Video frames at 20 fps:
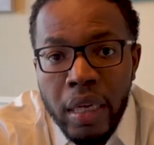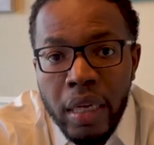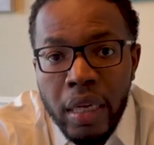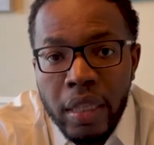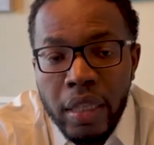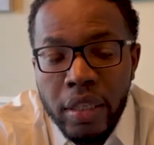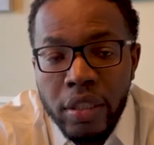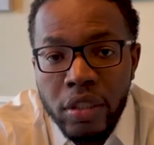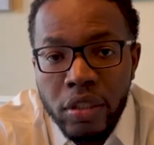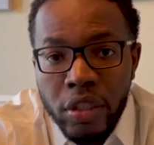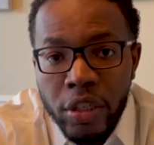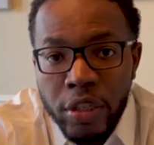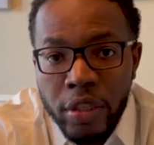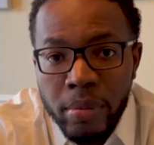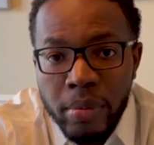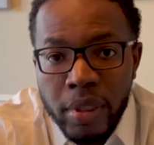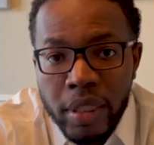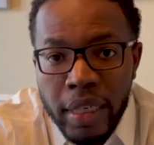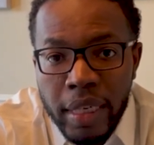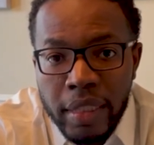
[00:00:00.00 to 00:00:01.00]
the
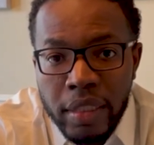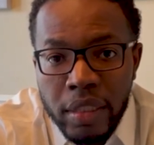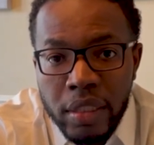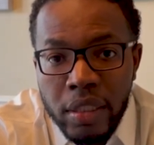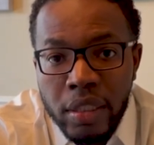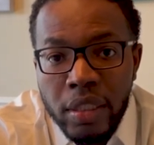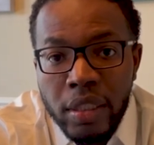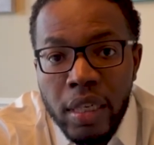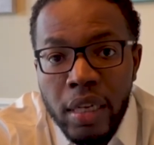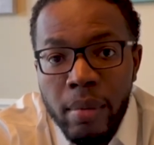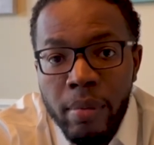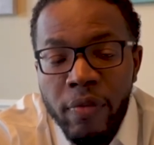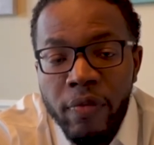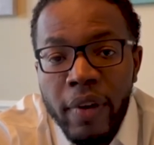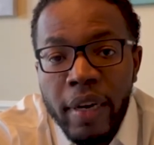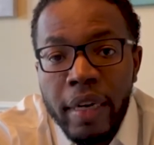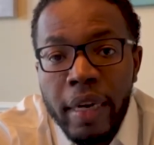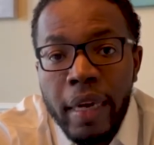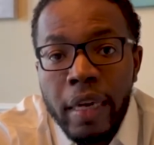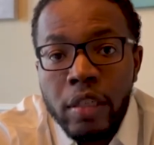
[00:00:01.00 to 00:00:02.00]
circumstances, some
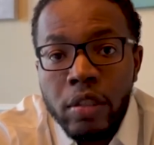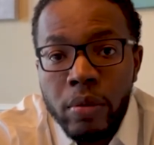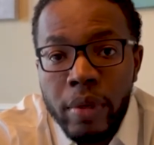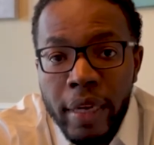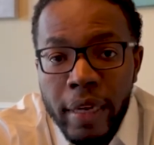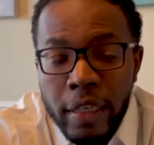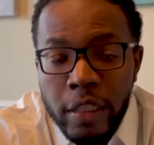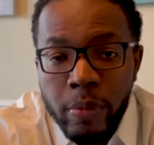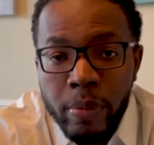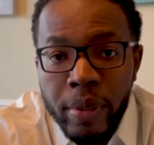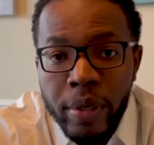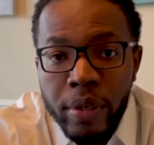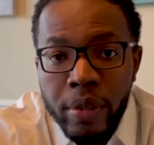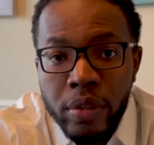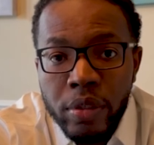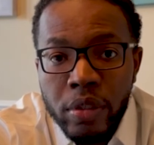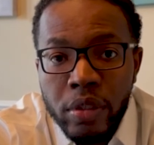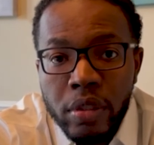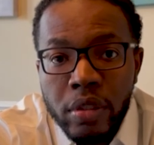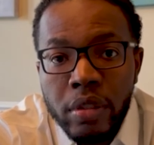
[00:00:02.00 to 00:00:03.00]
financial
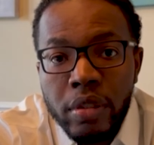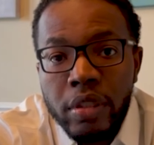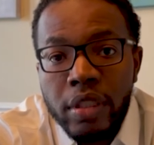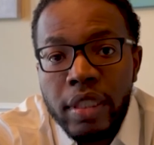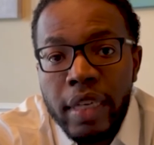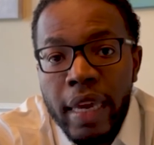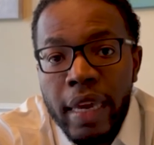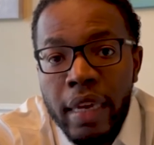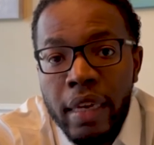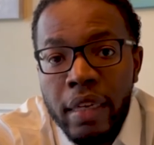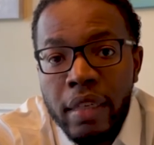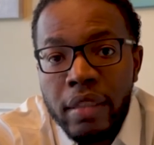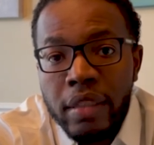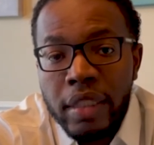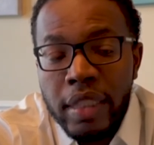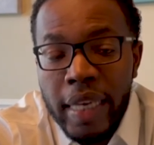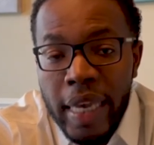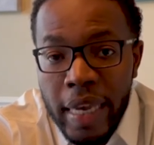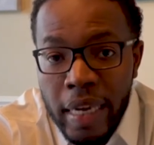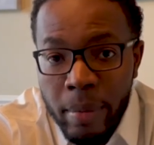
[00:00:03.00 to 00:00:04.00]
experts say
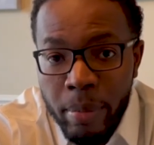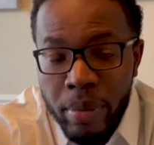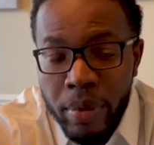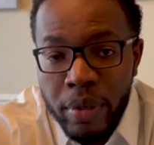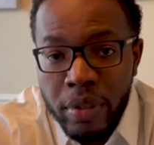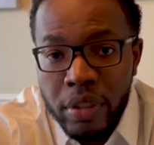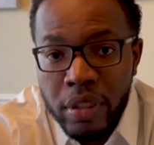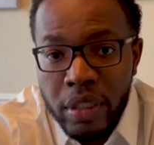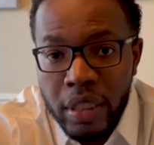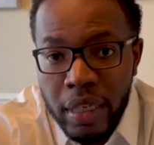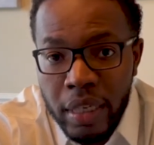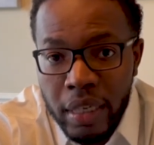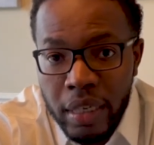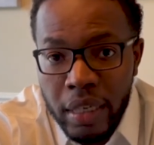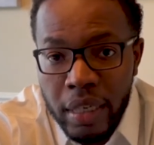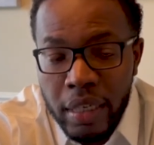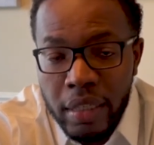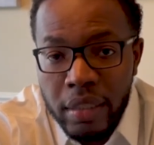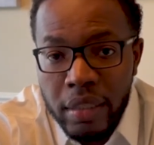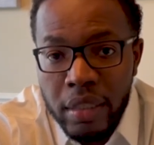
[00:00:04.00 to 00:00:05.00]

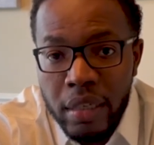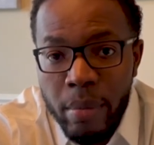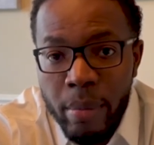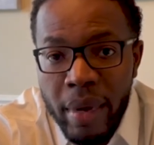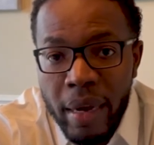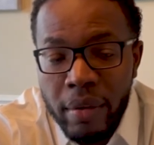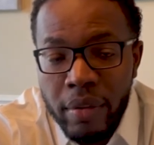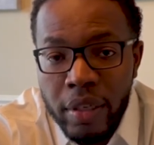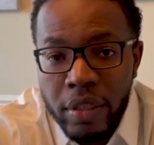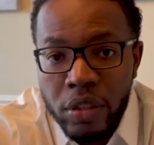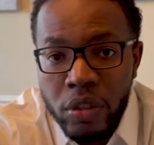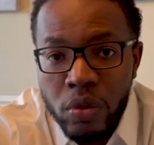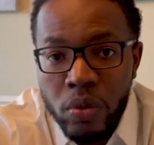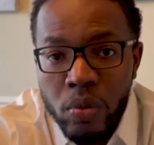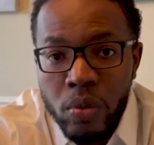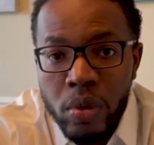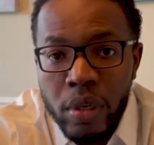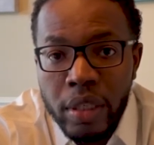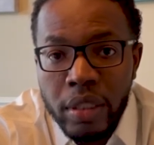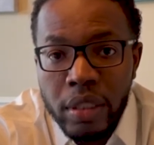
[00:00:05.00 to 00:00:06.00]
10% is the amount that
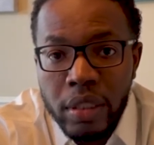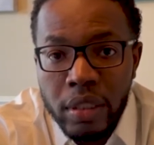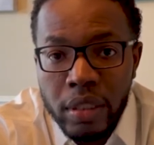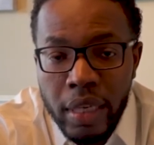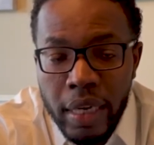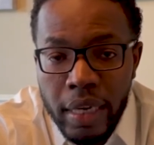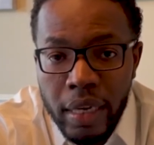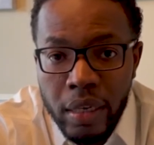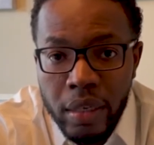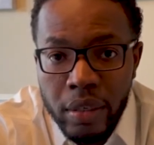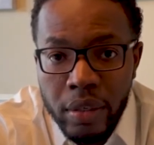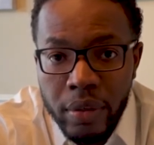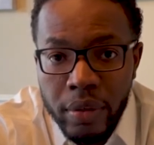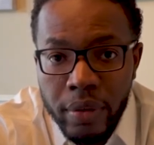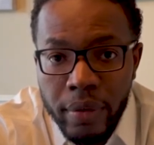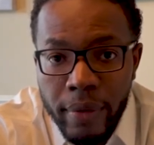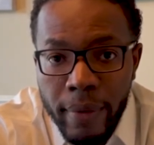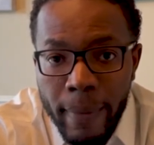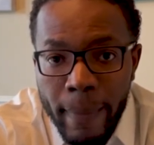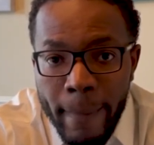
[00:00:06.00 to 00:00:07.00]
you want to stay under.
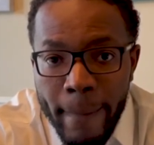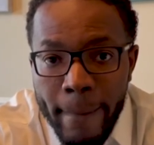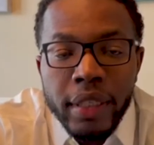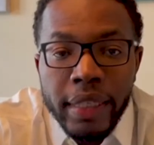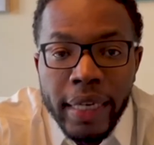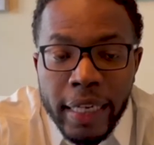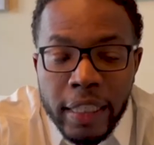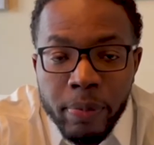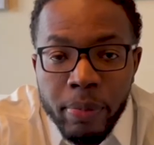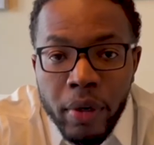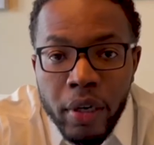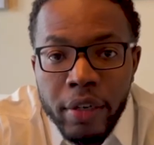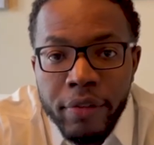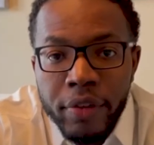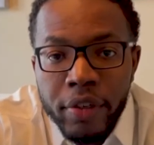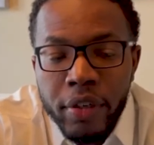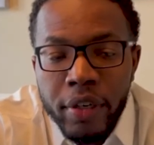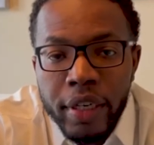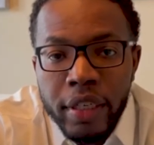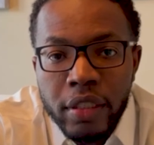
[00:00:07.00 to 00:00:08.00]
The next part of
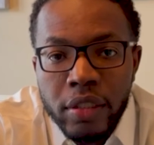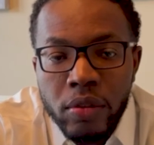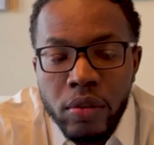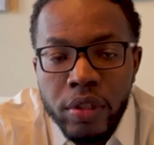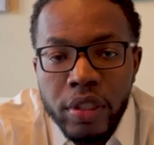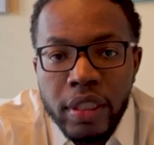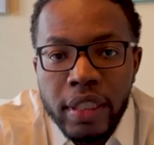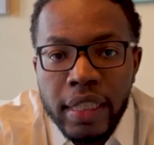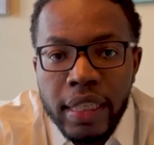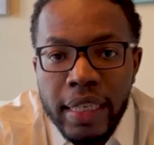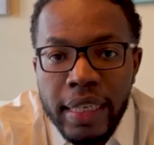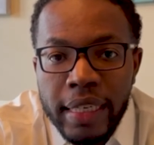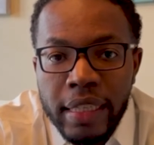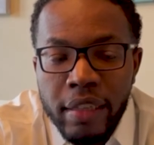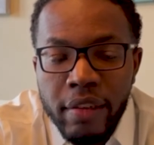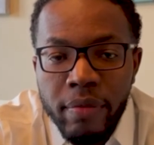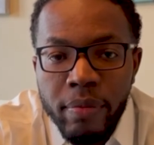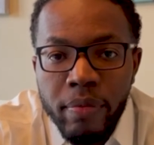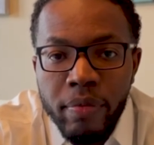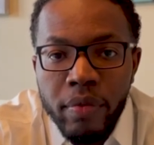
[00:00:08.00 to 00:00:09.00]
your credit score is the length
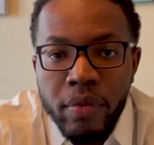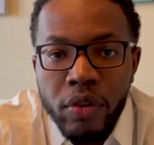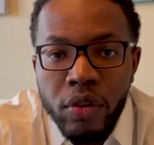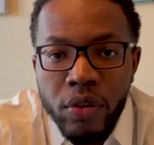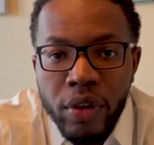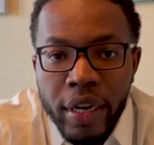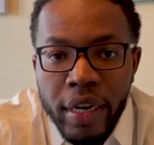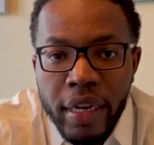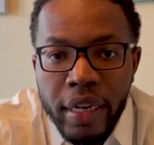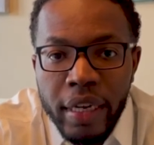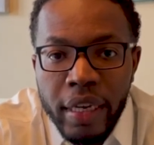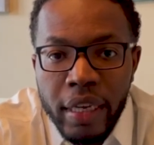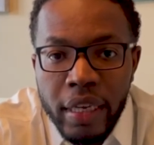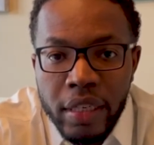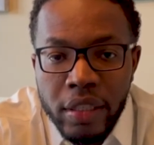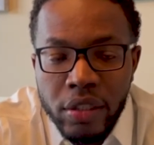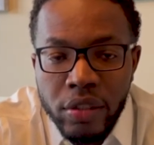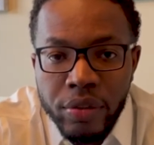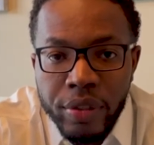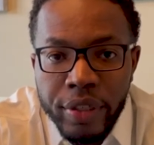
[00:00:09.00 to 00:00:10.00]
of credit
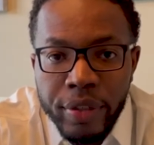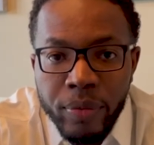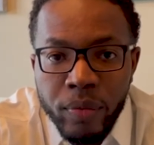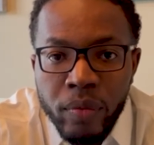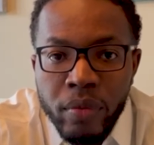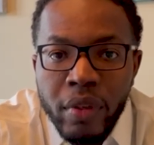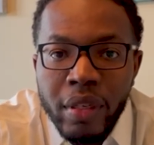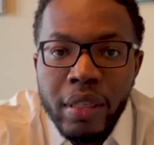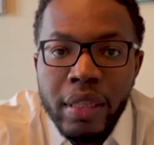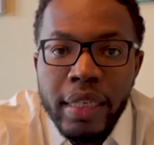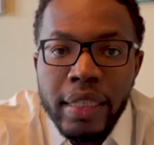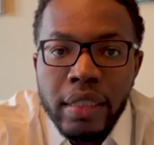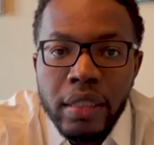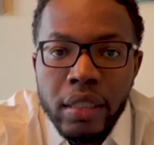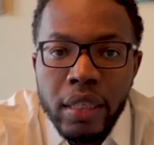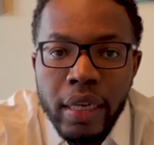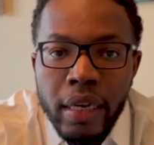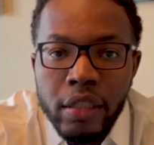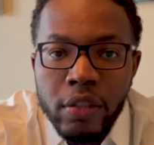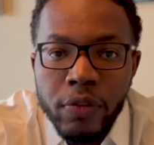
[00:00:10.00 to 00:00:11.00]
history. This
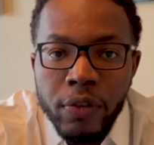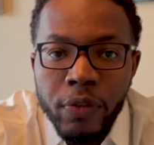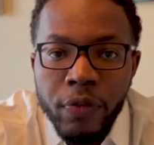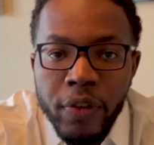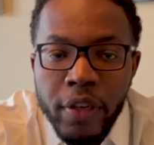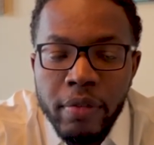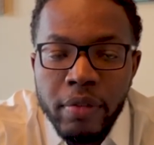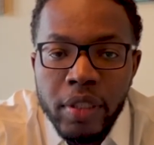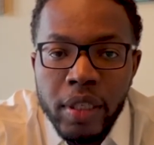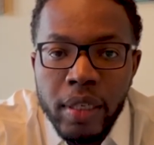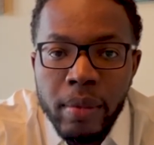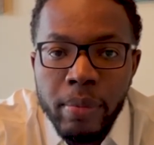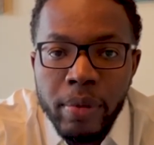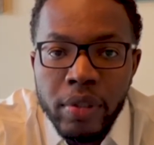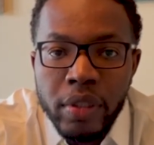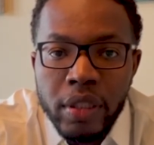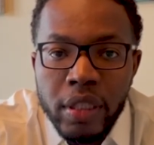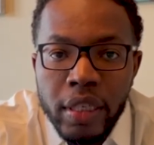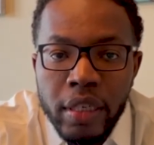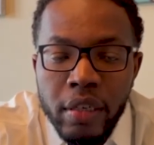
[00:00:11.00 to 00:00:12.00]
accounts for
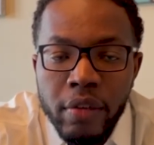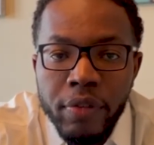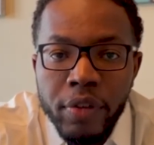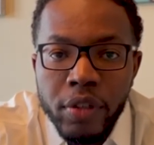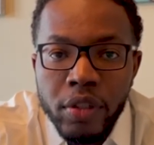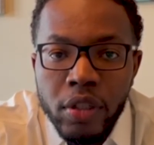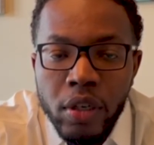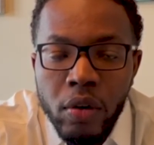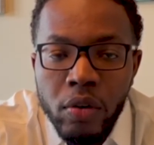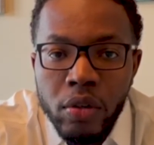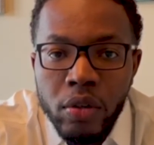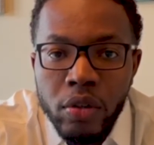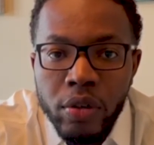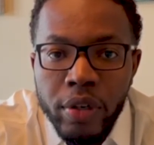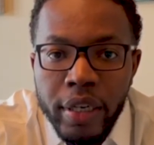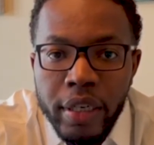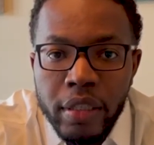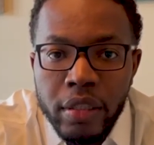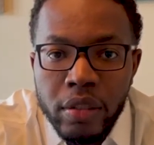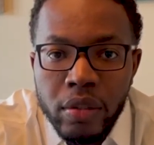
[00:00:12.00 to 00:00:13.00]
15% of your total
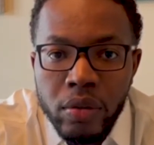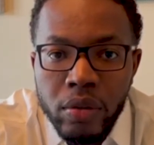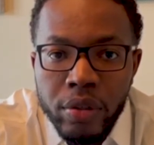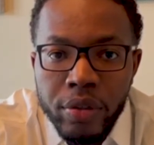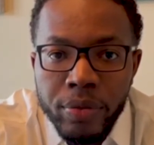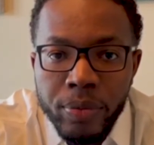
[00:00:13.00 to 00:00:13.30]
credit score.